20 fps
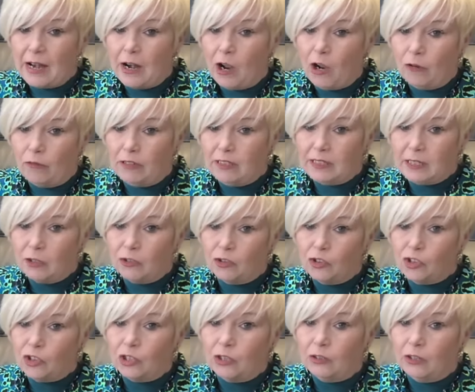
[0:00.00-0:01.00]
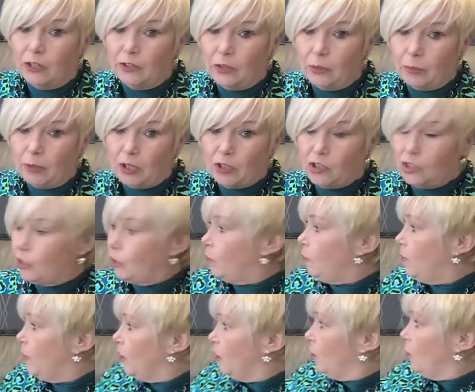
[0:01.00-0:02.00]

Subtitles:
horizontal at the bottom.